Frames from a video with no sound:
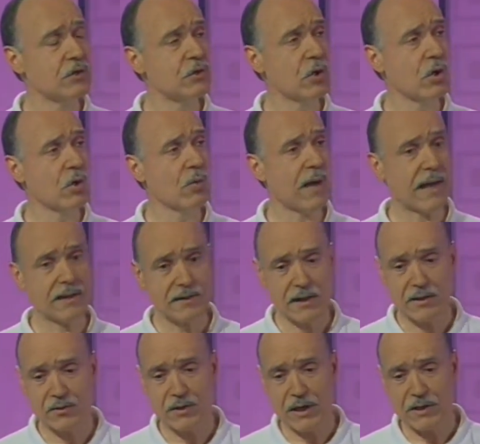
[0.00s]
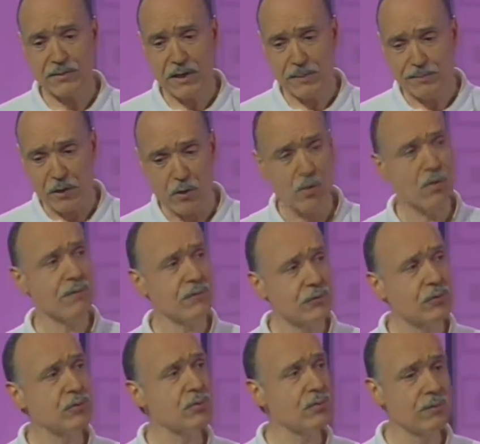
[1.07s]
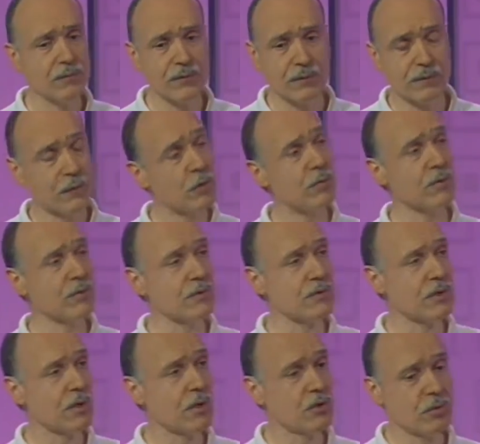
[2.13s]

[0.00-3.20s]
So it behooves the viewers